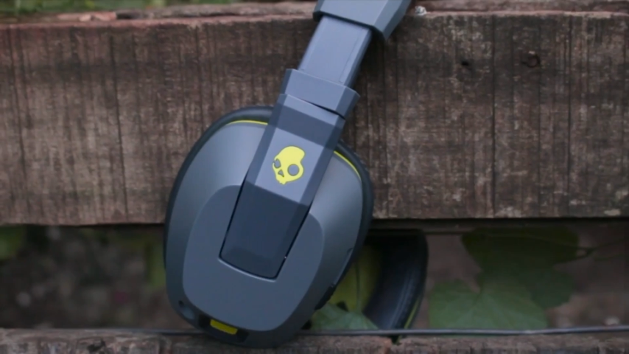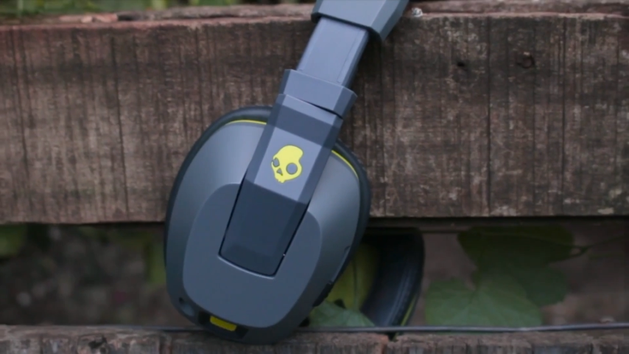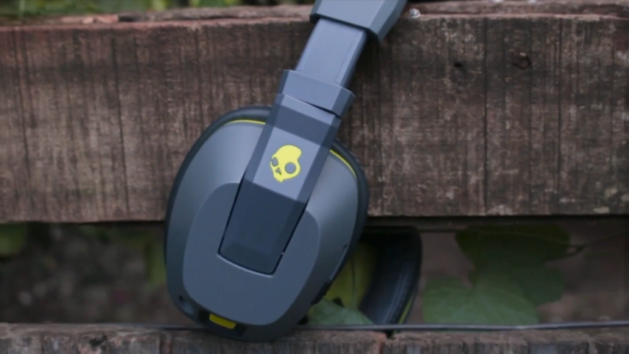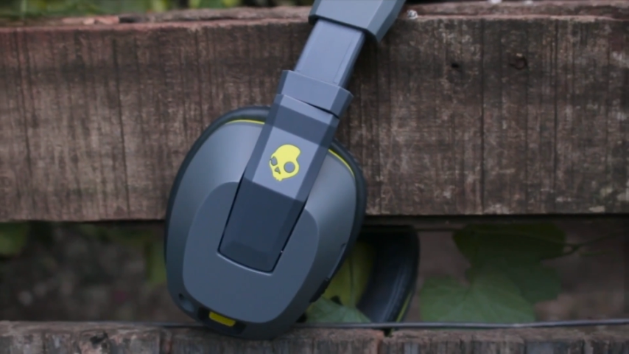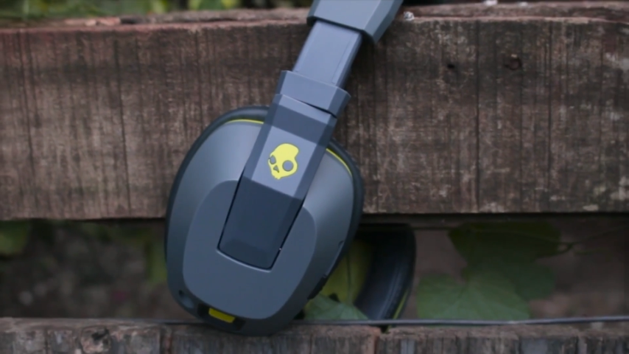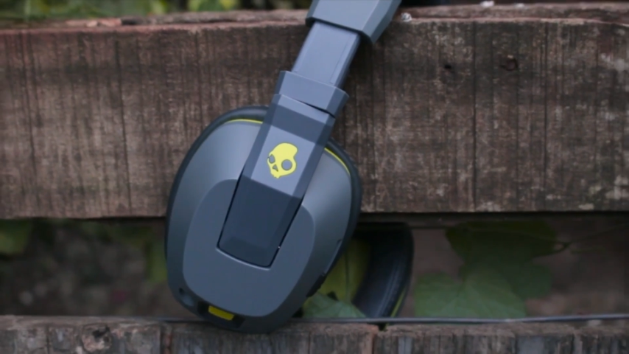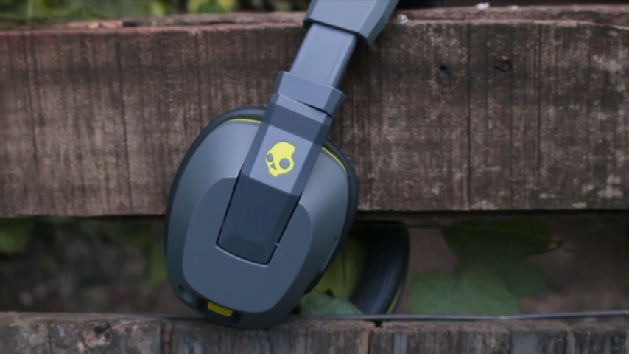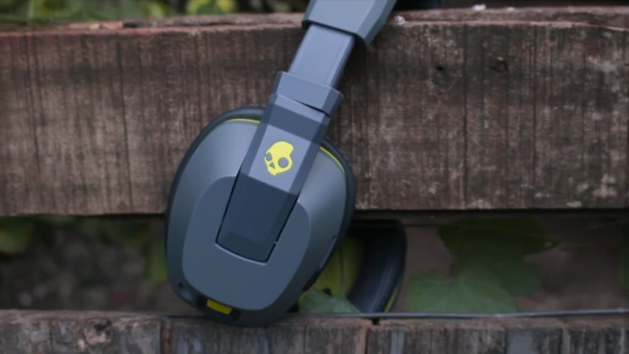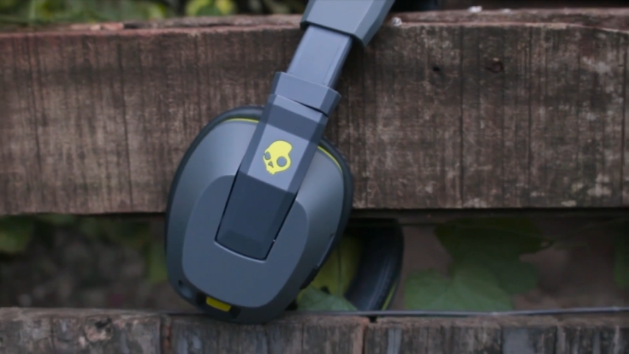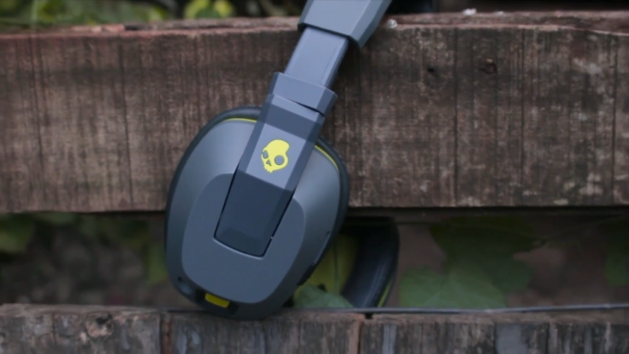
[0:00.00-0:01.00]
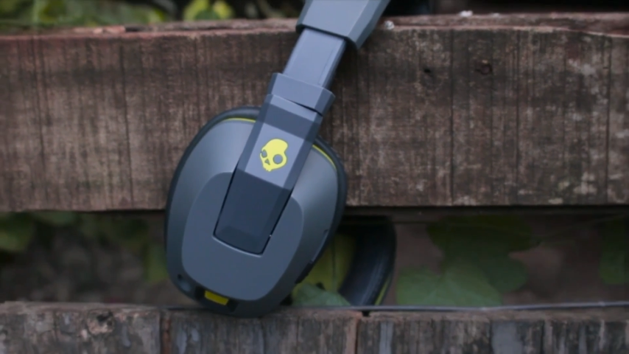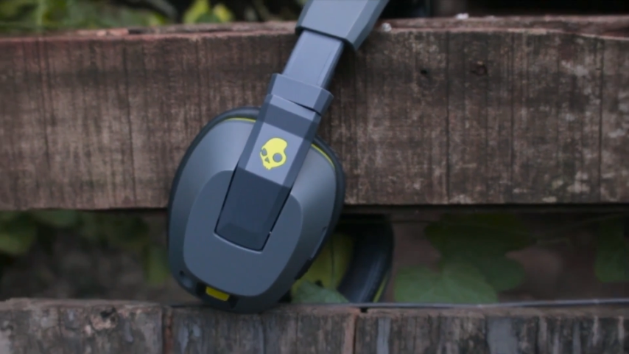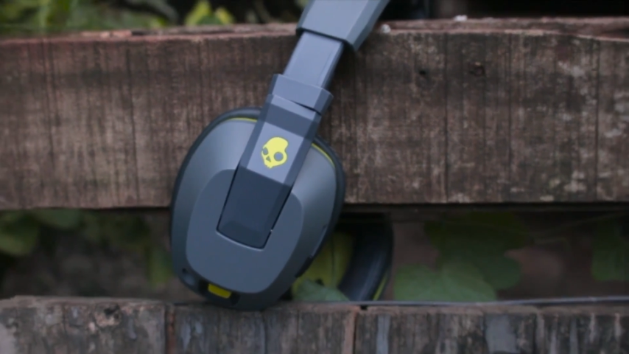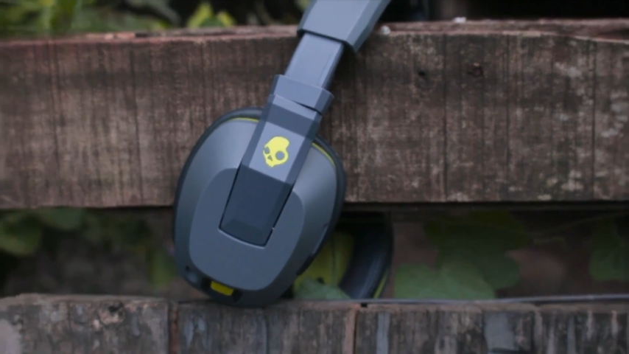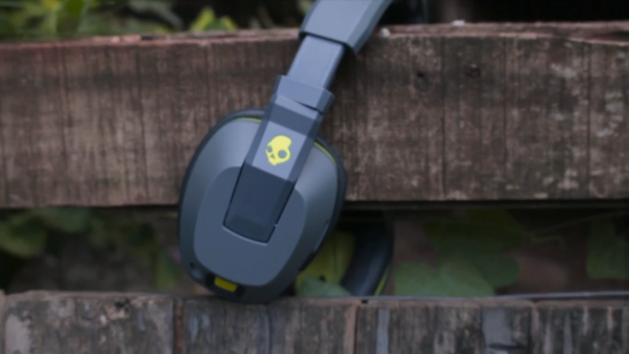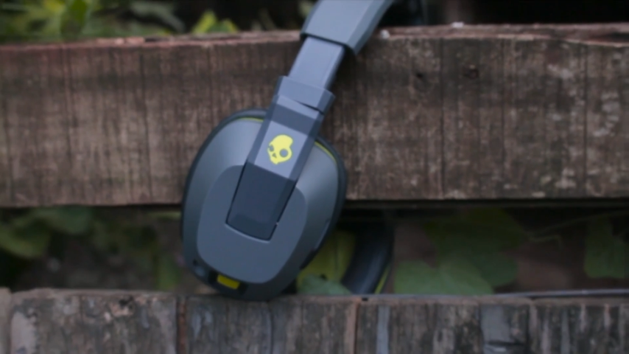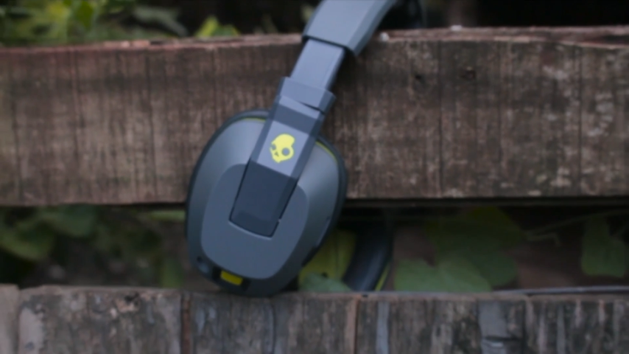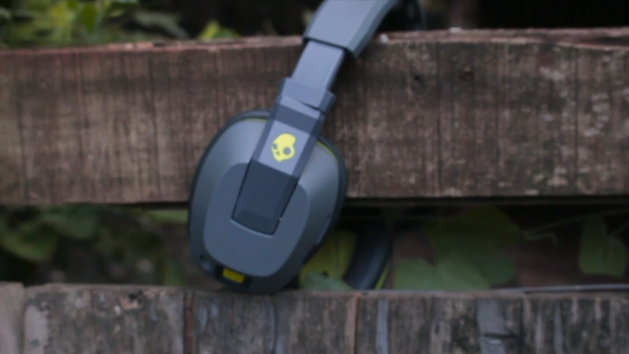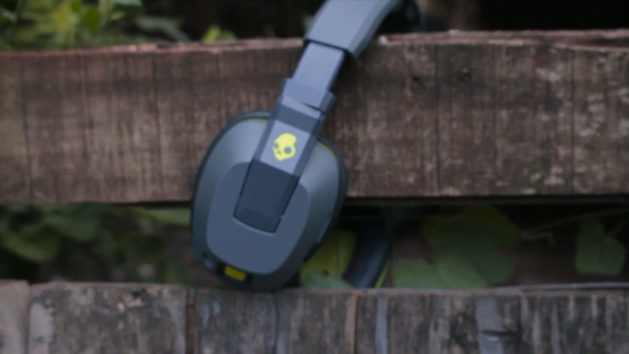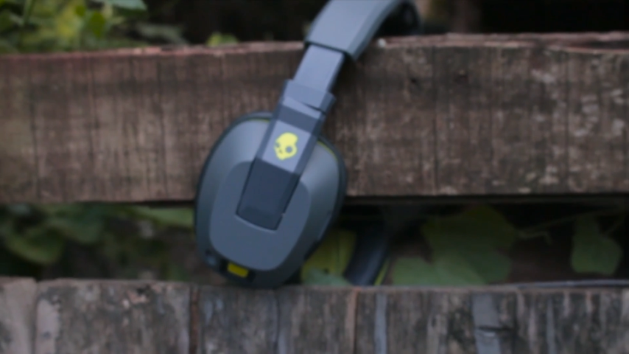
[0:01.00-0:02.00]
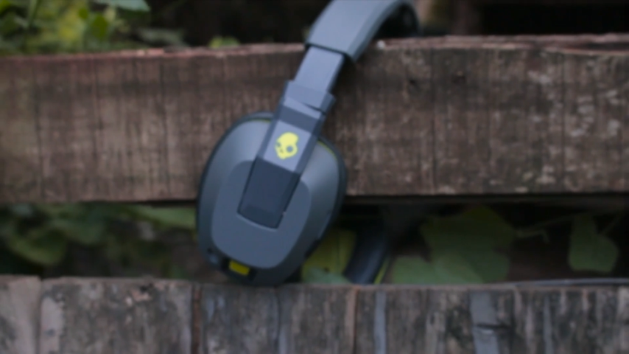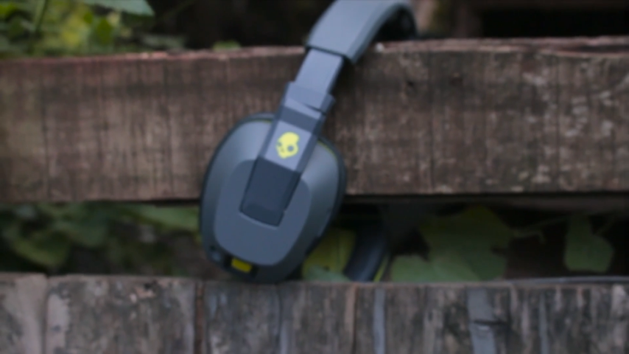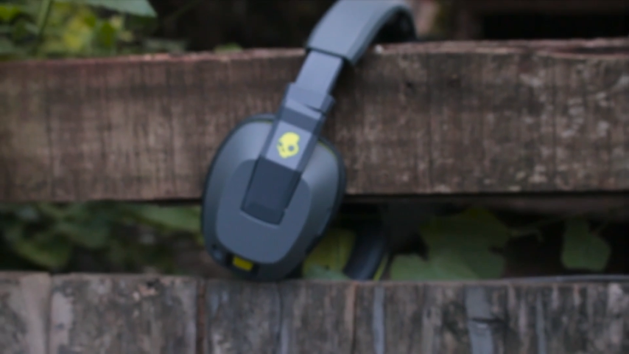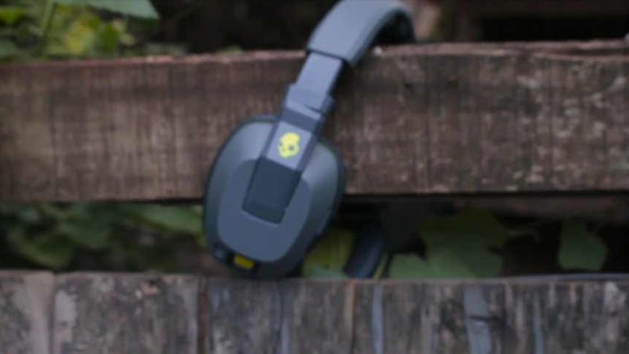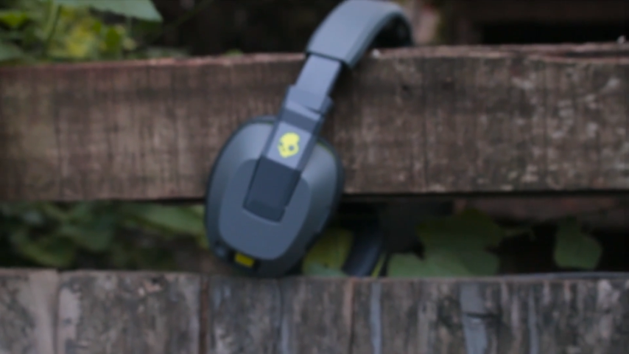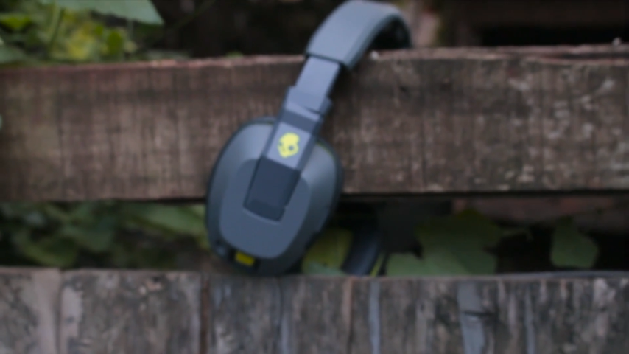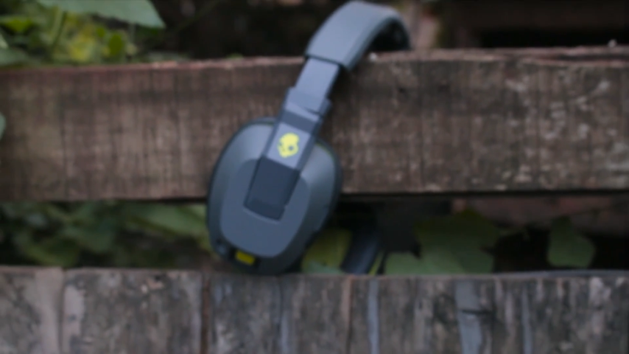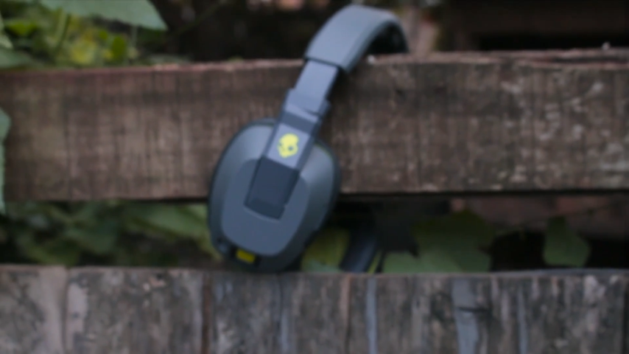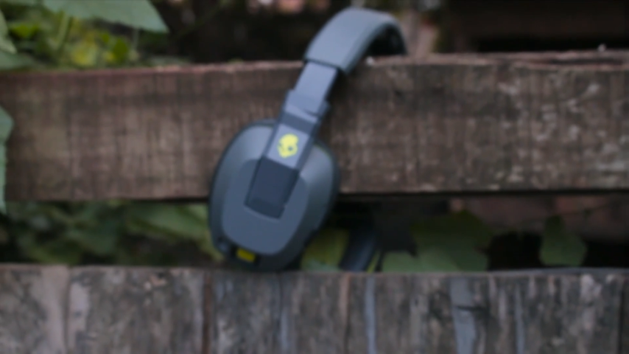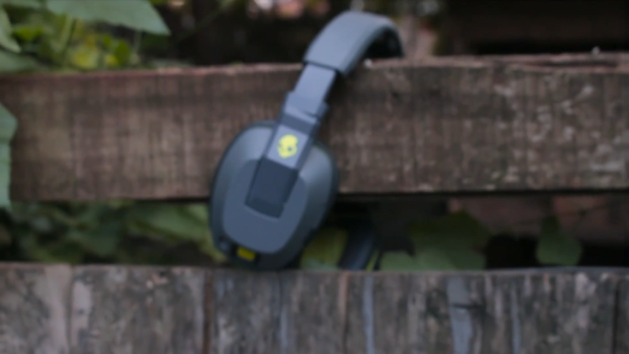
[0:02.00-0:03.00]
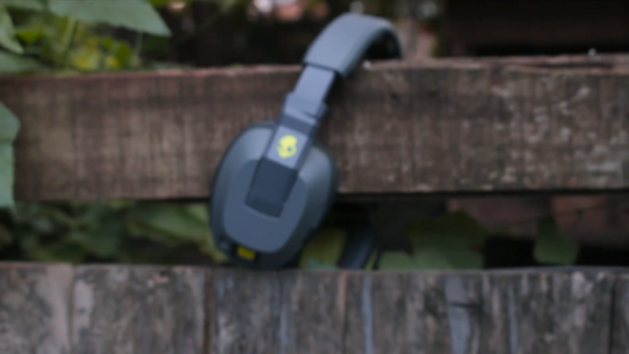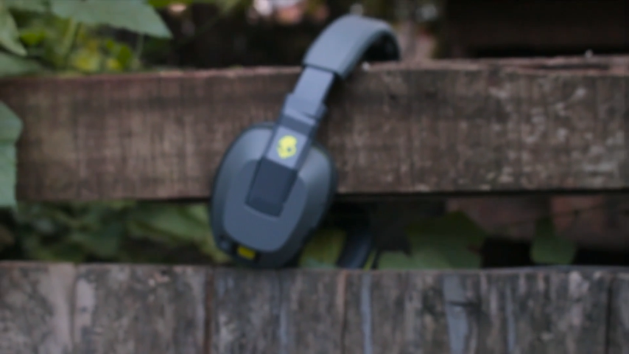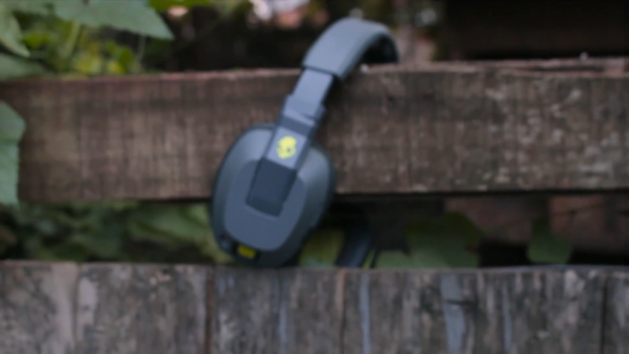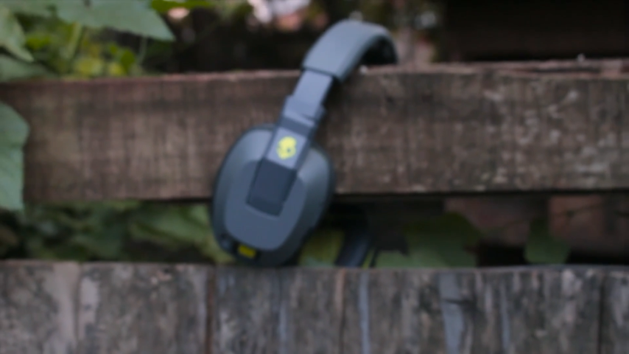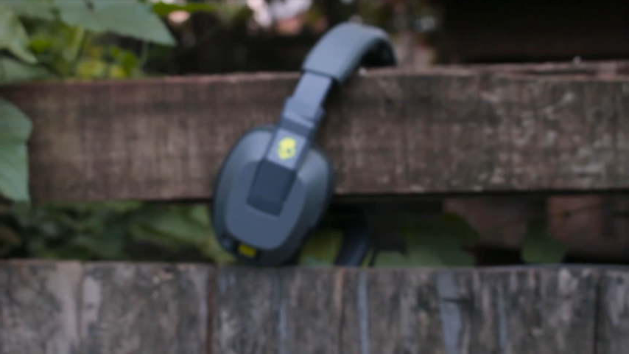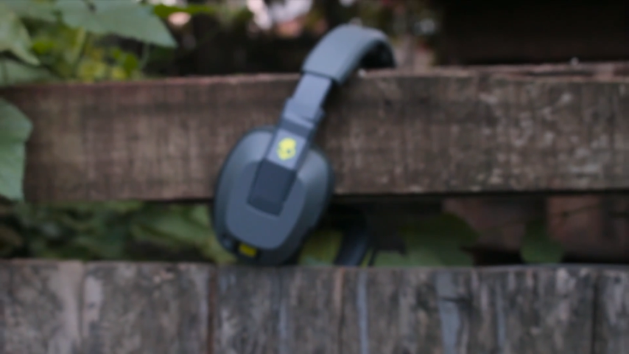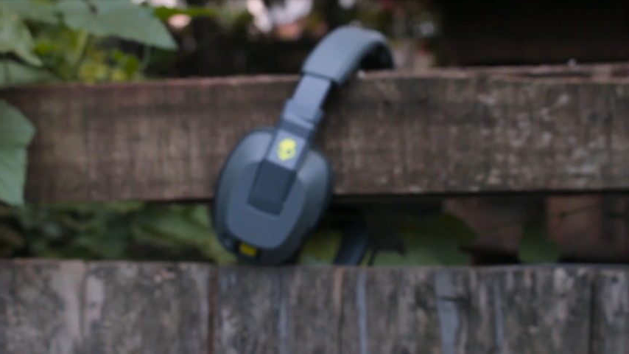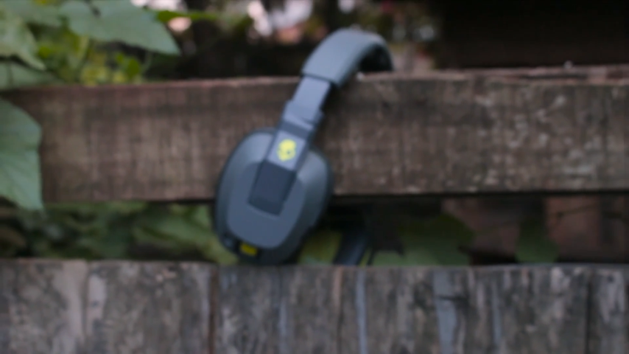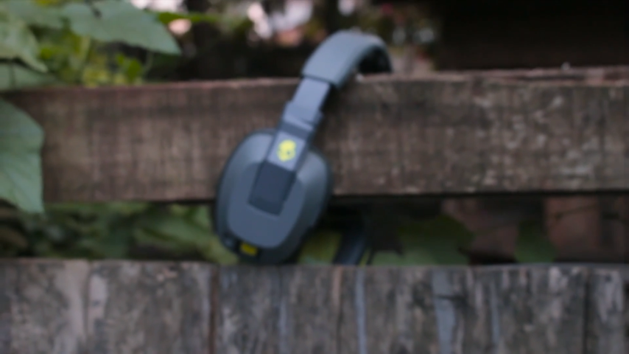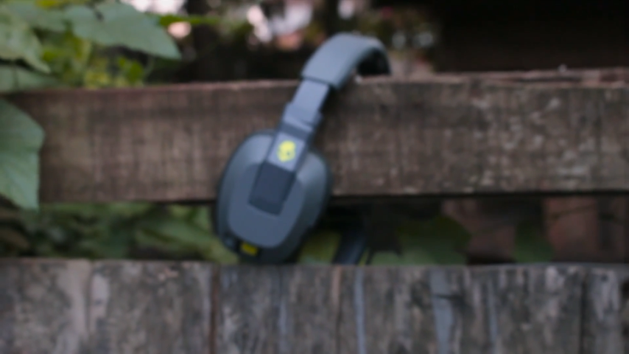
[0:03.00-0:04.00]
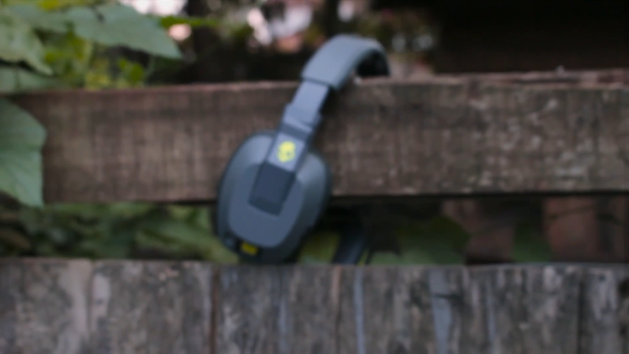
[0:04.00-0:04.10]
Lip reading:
[unreadable: no face in view]